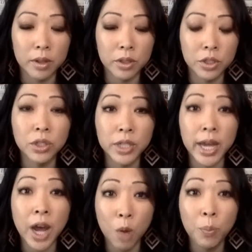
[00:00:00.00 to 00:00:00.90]
to
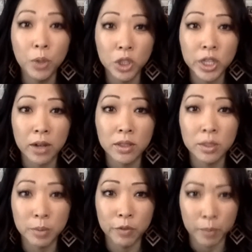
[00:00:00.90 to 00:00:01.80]
help push out
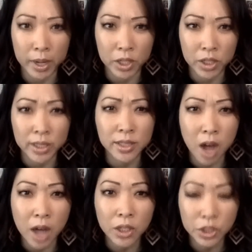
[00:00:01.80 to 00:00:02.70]
some information is
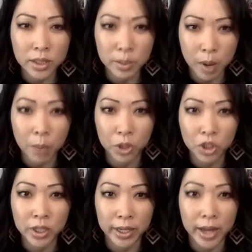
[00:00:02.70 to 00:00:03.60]
not just about
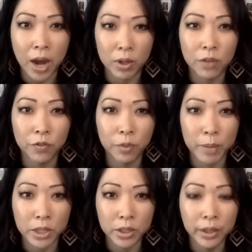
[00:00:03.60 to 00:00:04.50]
pushing out
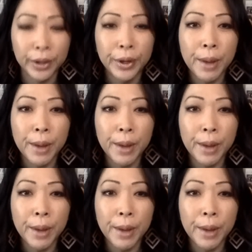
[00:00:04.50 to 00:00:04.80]
information,